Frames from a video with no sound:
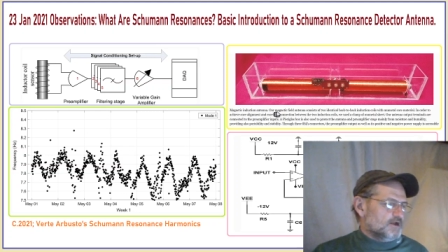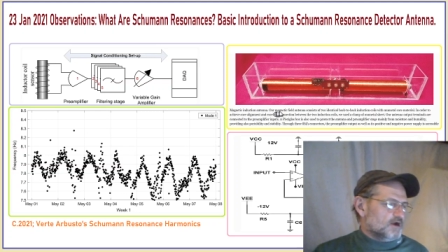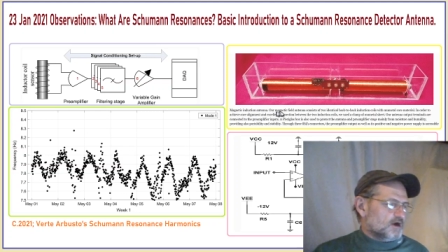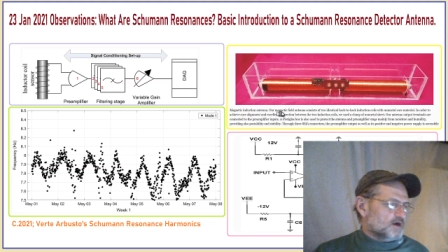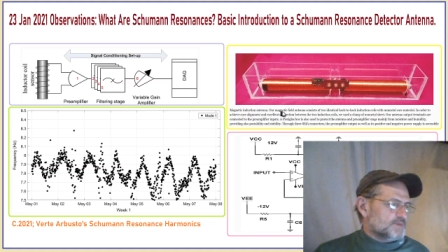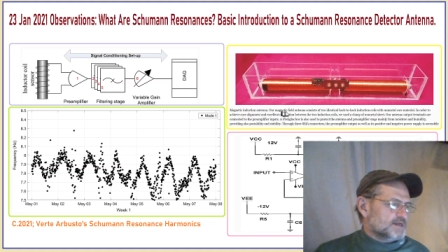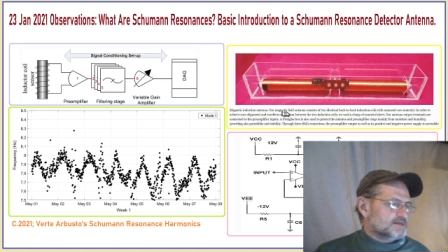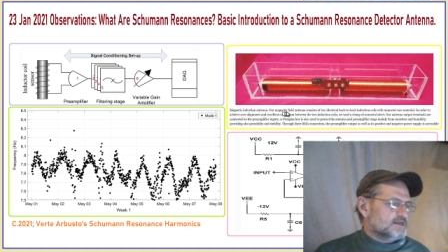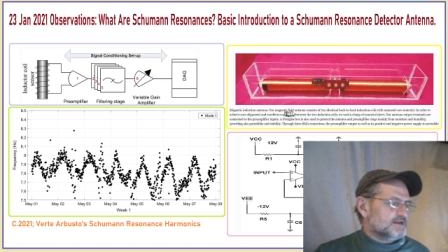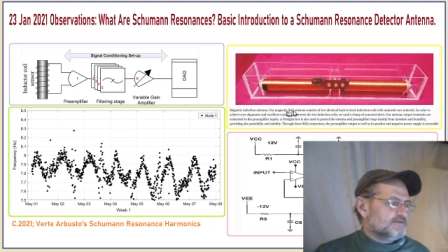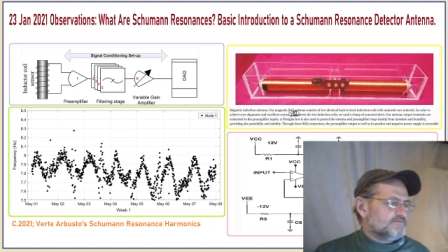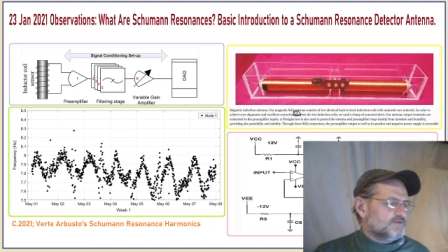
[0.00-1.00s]
Our
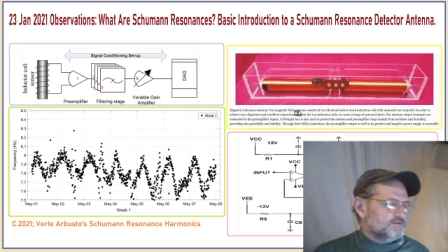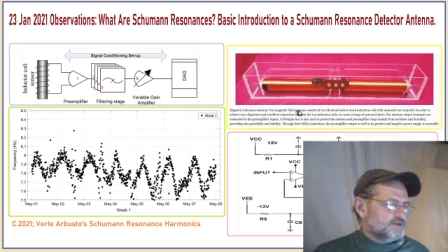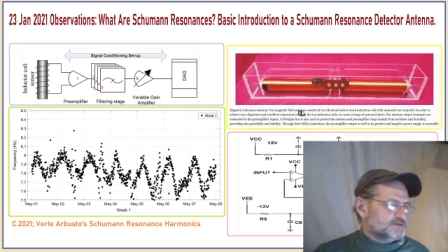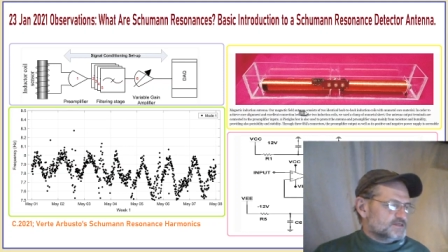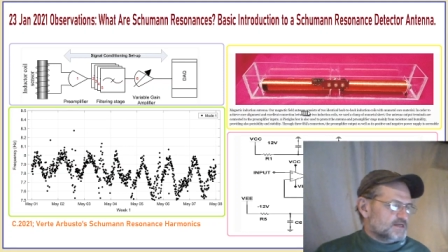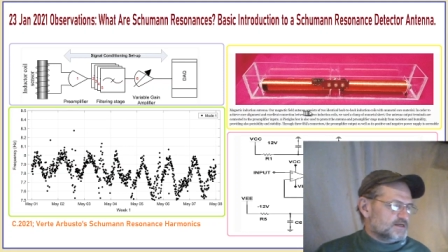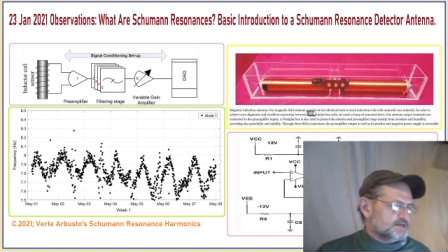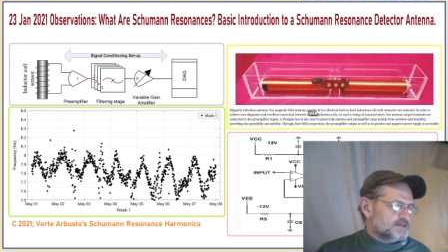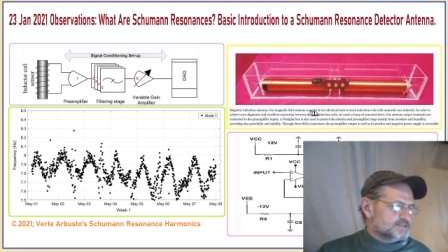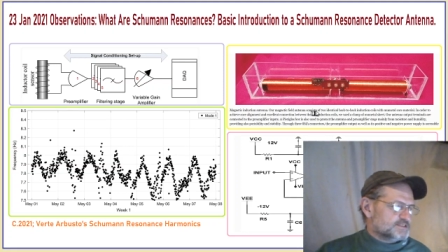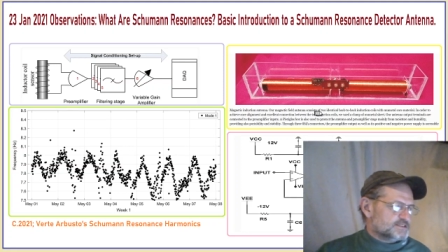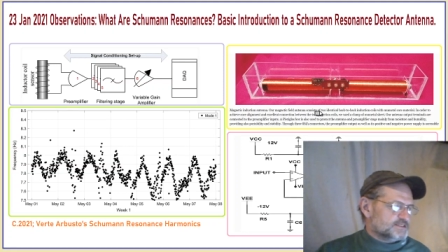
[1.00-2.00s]
magnetic field antenna
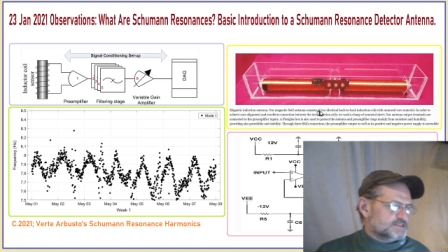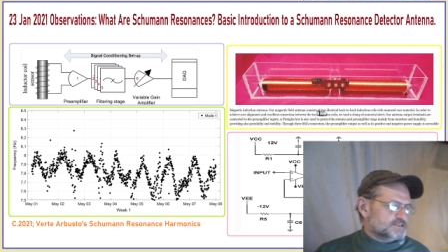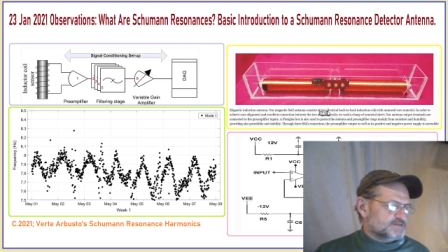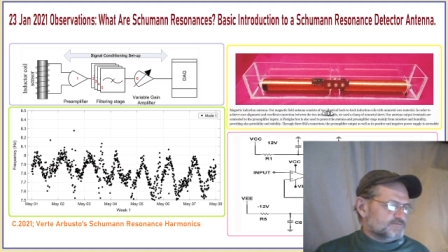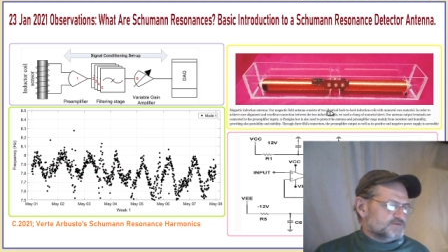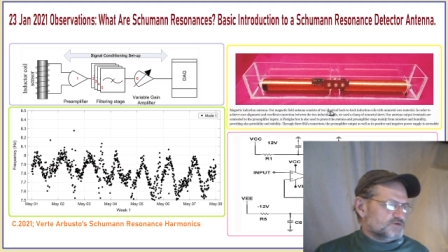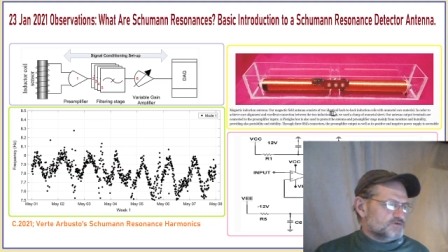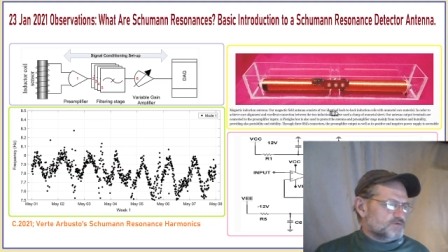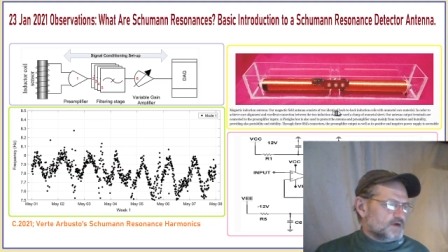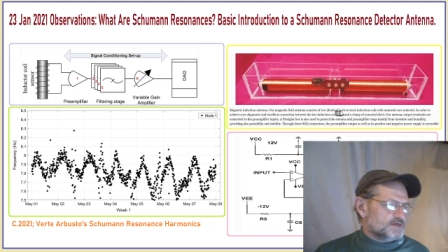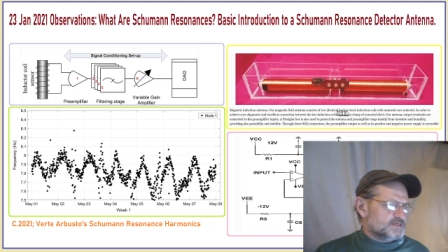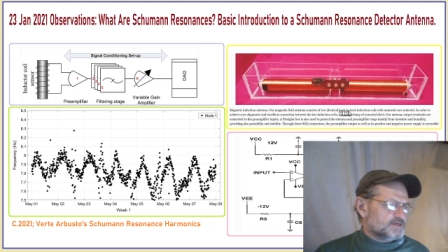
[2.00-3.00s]
consists of two
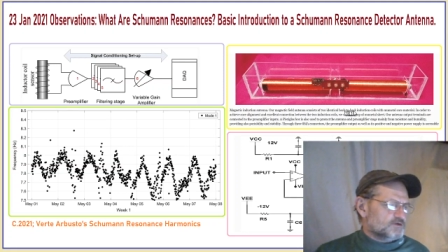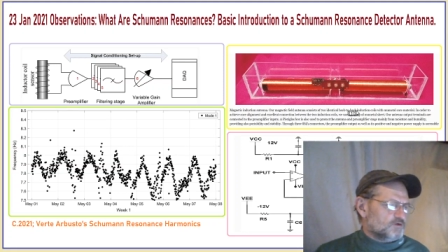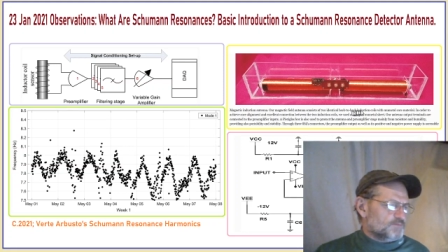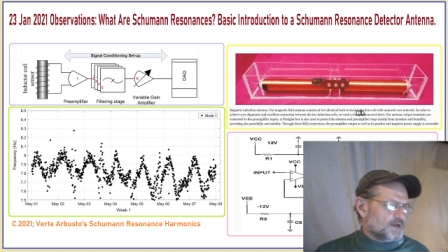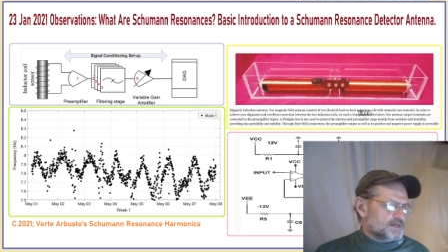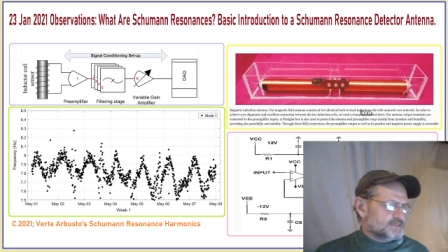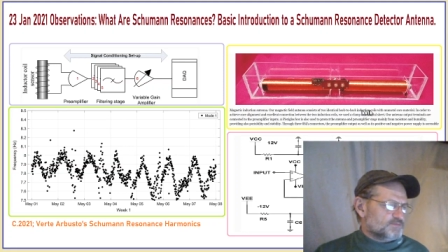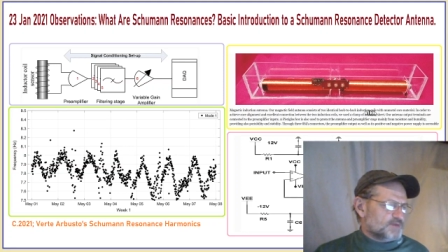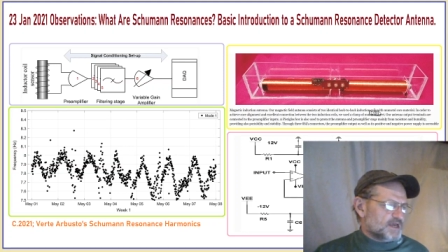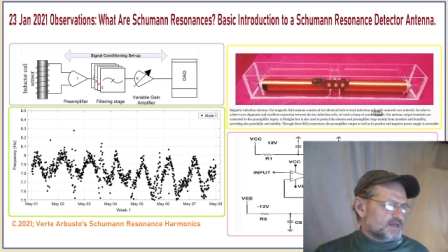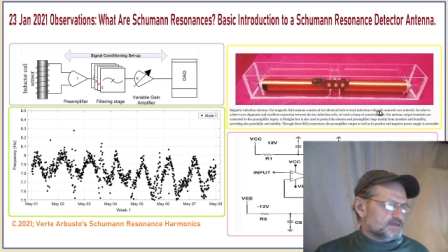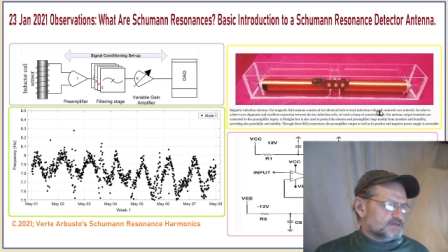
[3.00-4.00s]
identical back to
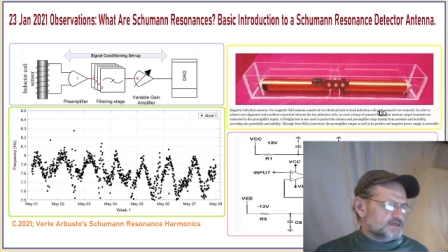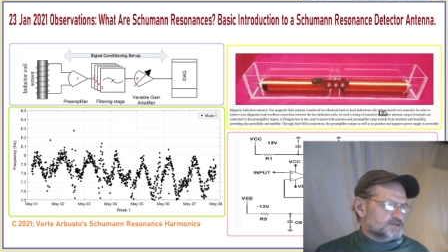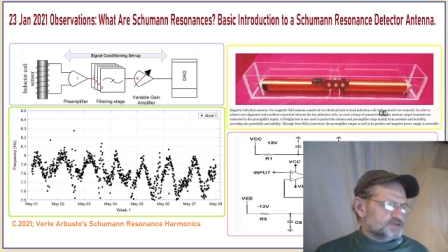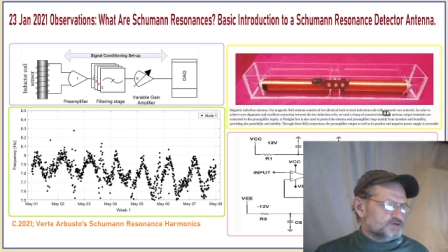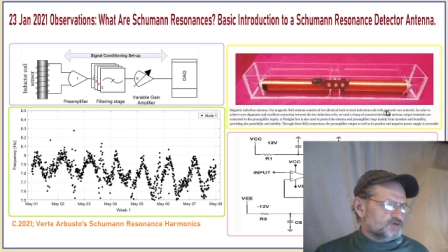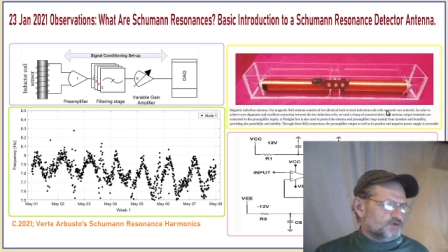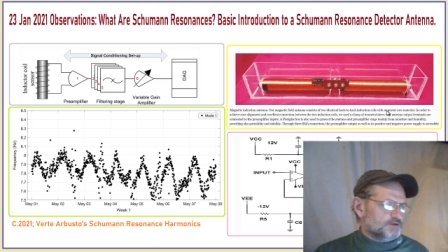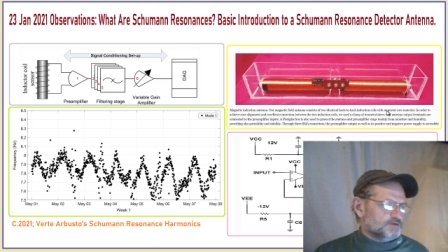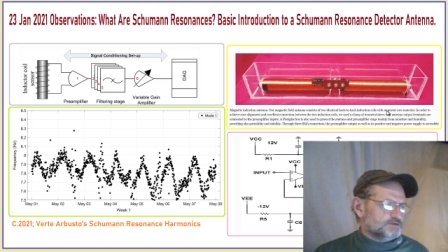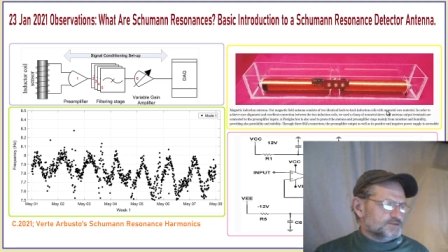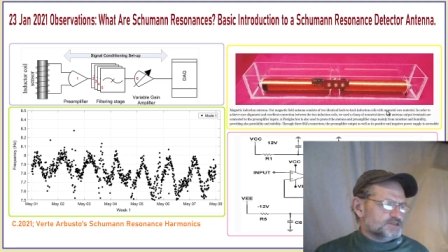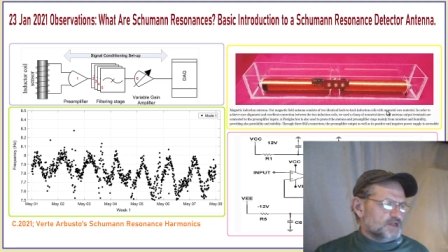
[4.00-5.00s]
back induction
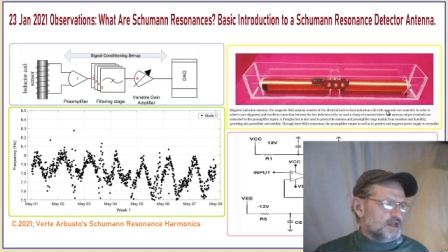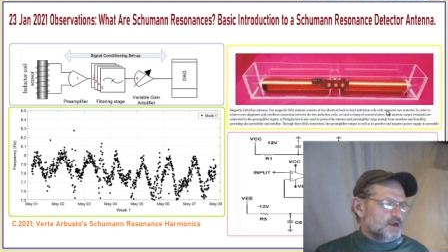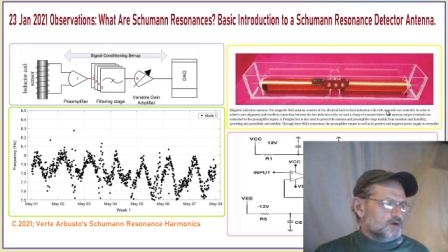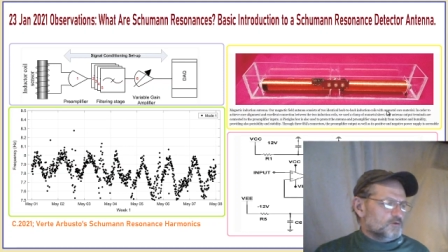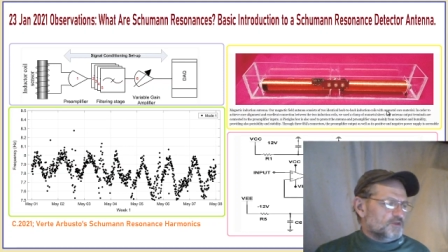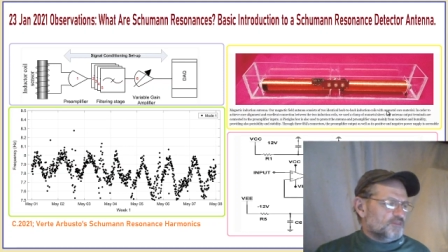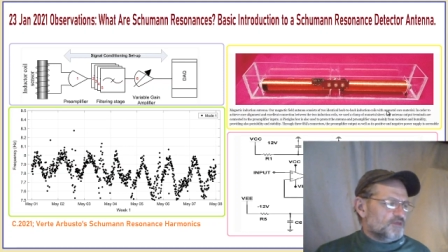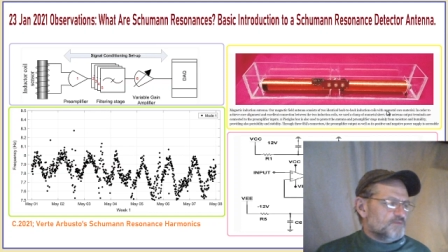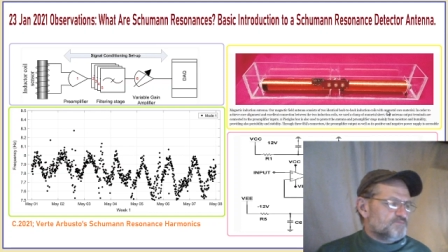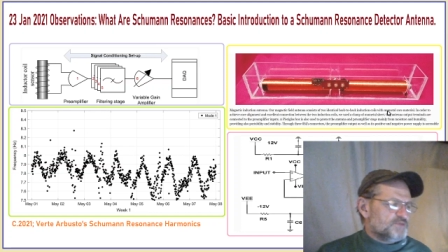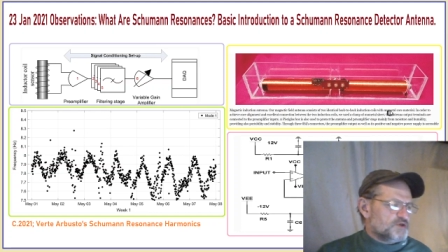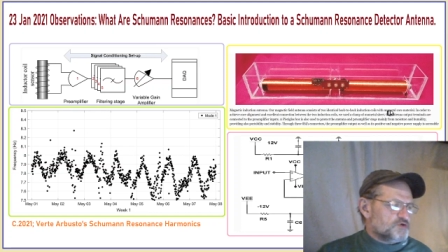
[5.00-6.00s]
coils with
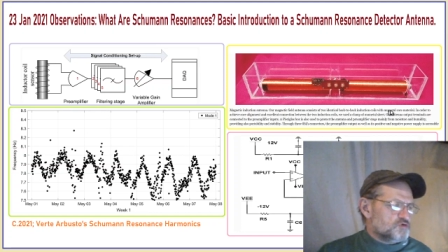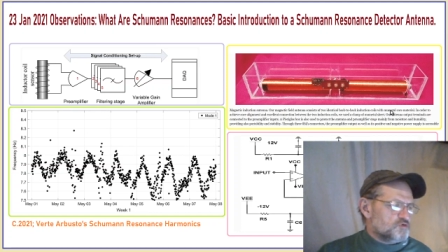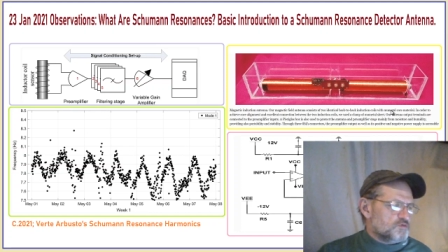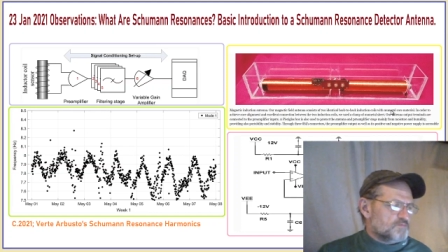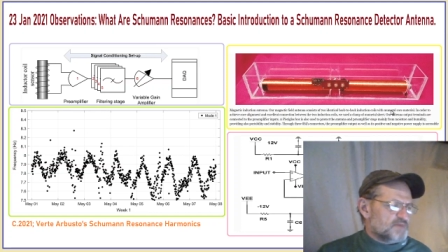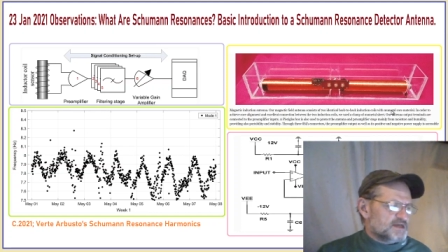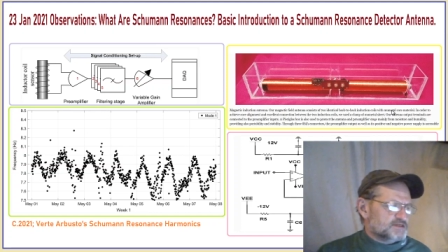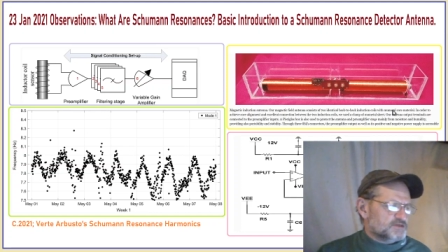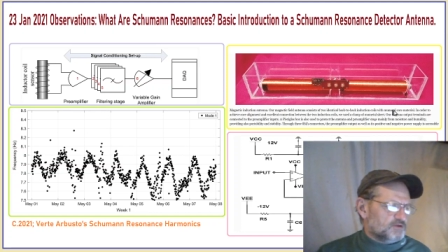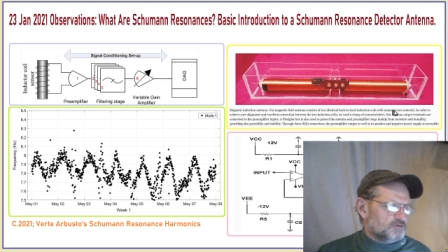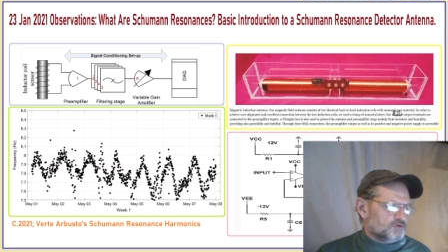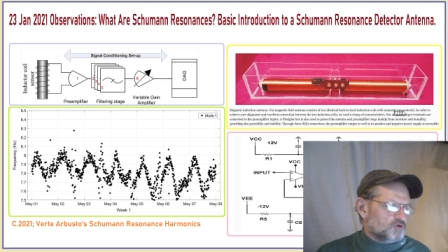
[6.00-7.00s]
mu
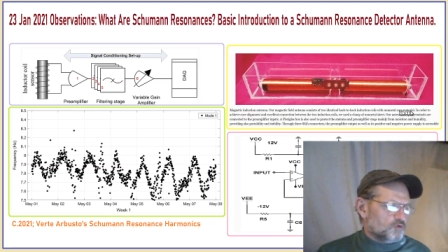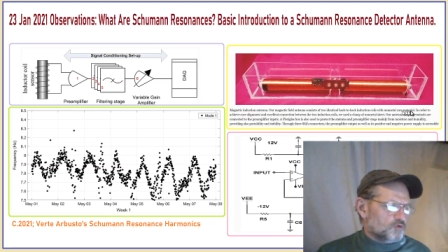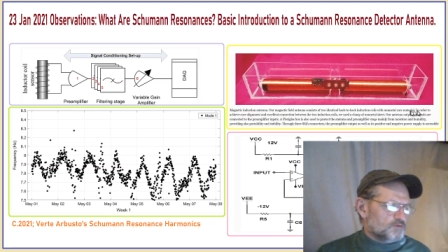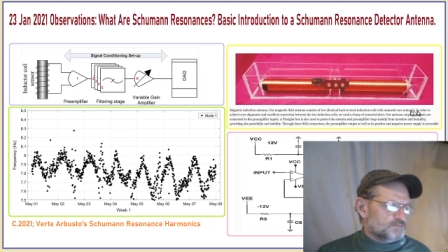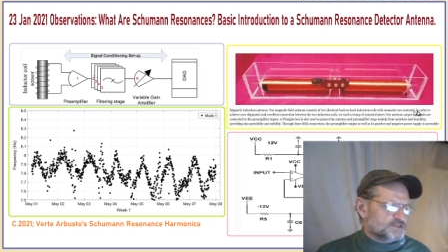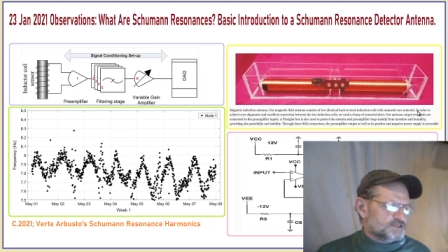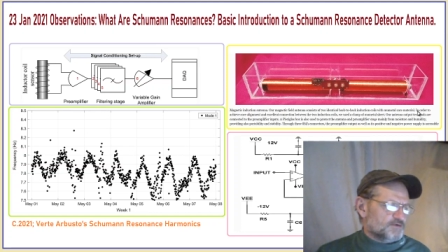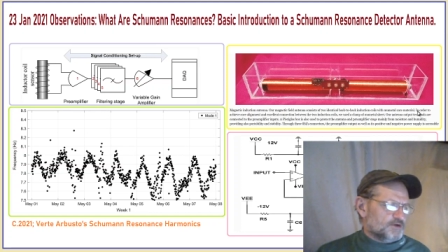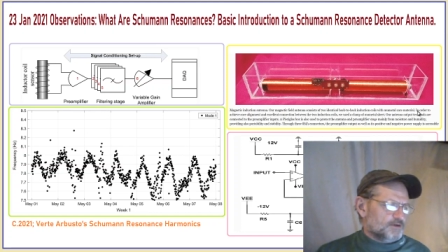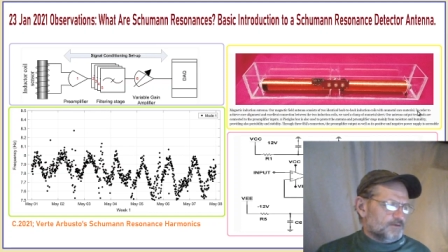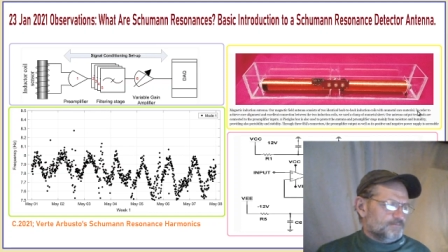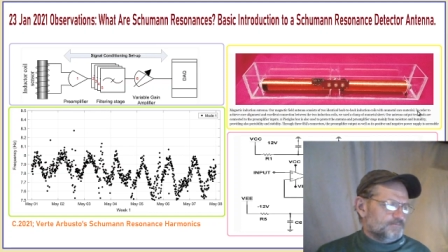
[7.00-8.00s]
metal core material